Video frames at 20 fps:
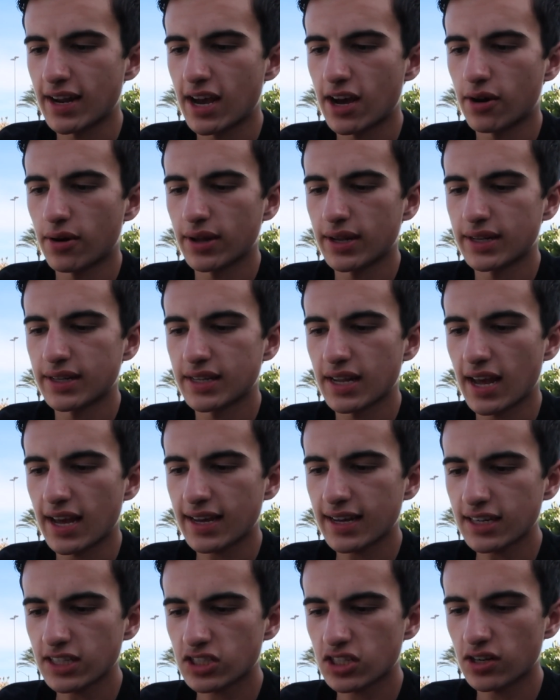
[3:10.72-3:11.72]
now, and I
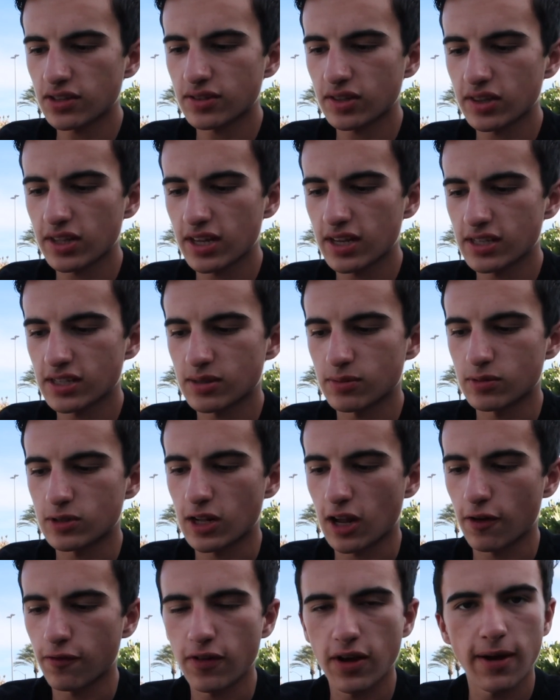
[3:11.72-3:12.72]
gotta start deleting some
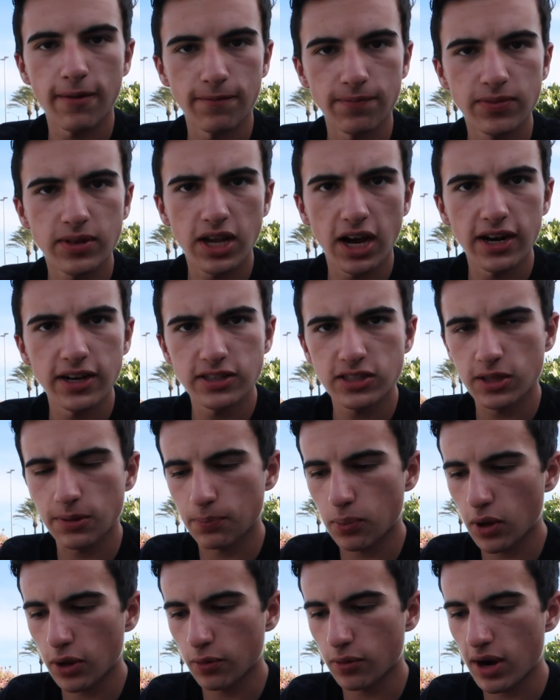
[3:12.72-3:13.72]
stuff. I've gotten to the
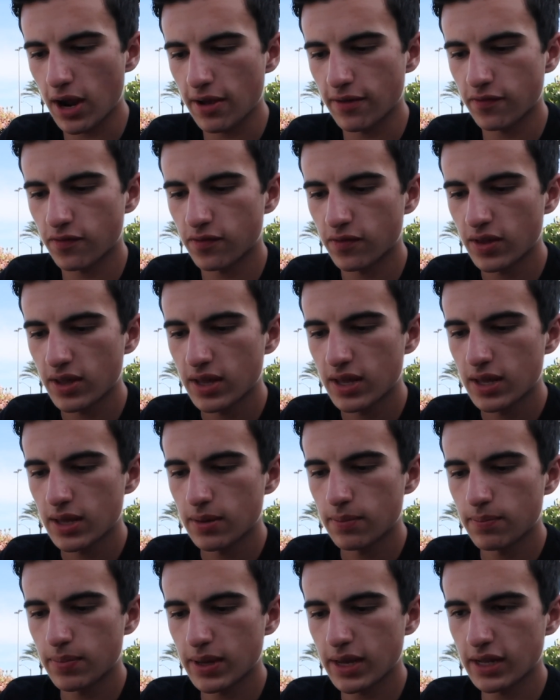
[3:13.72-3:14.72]
point where I've
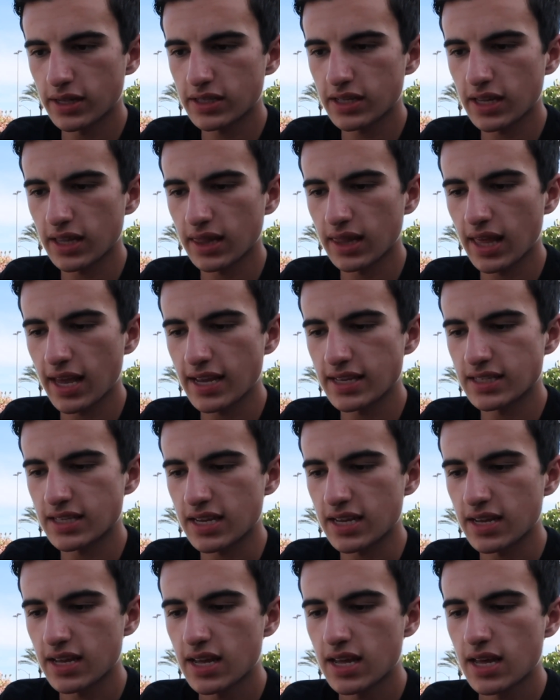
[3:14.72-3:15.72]
begun to get
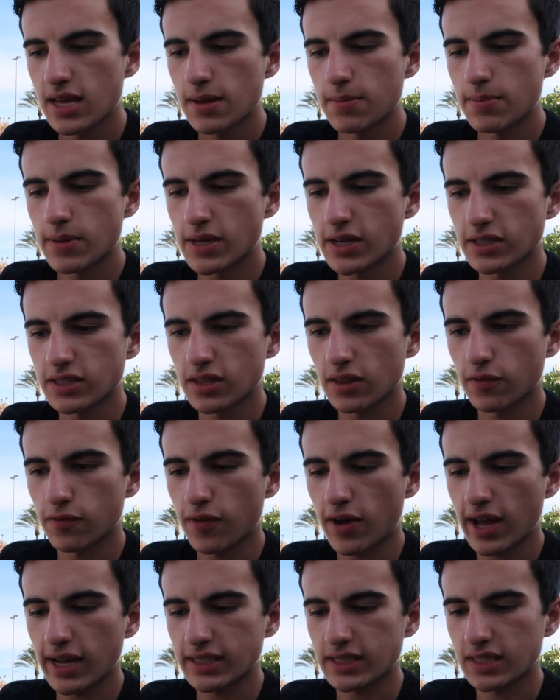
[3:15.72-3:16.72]
lazy because of the
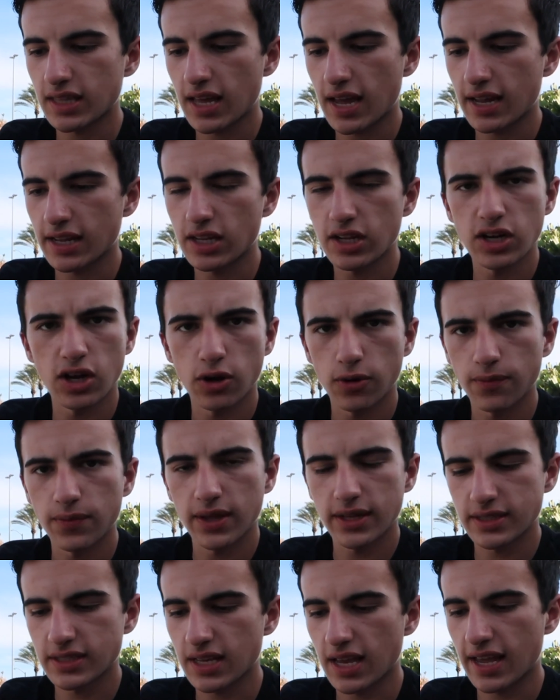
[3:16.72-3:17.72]
fact that, you know,
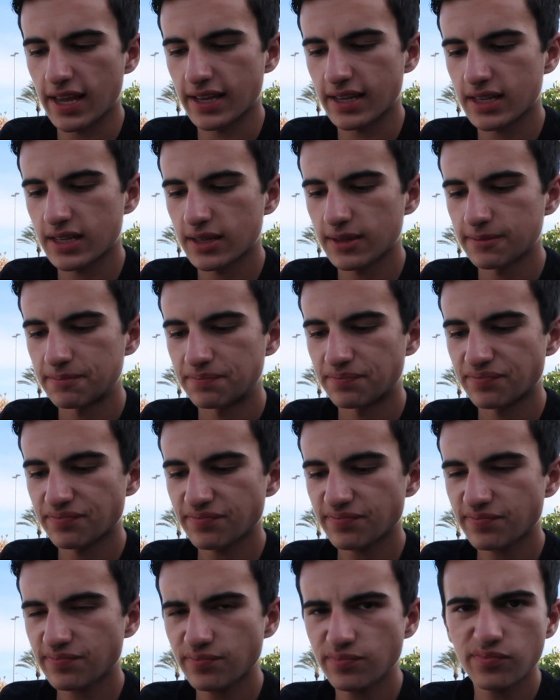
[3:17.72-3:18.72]
it's like,
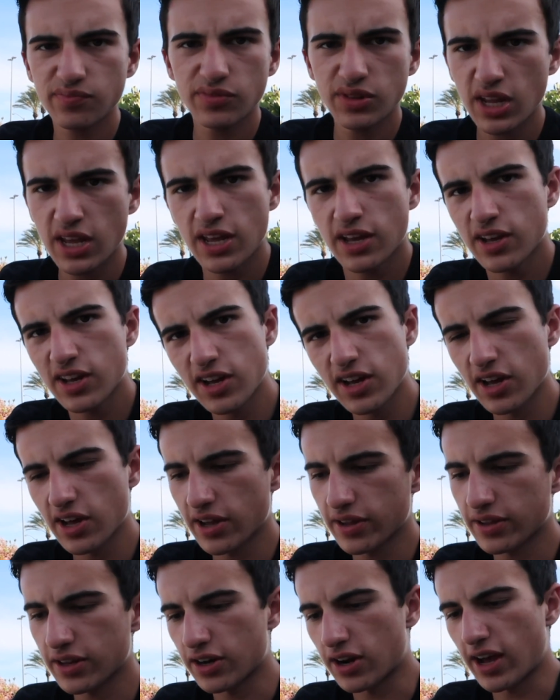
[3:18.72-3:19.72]

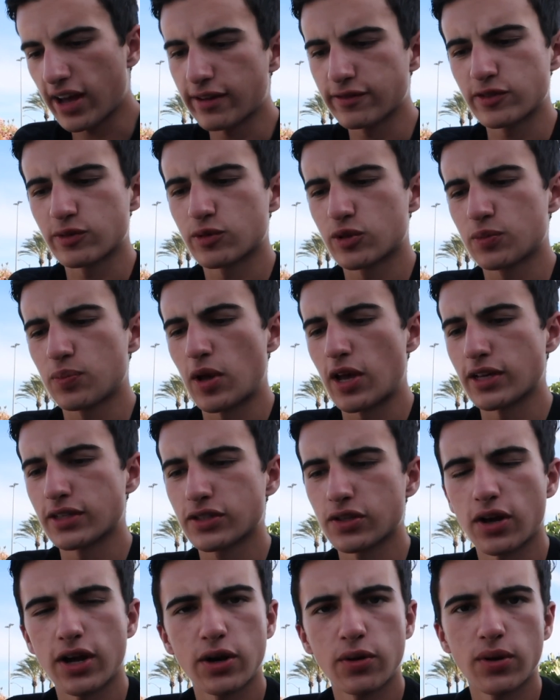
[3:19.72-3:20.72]
you know, I have some space,
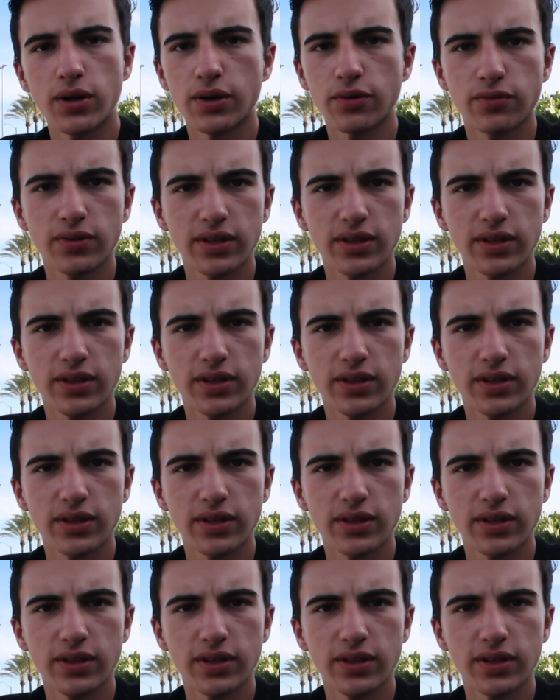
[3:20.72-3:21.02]
so I don't want to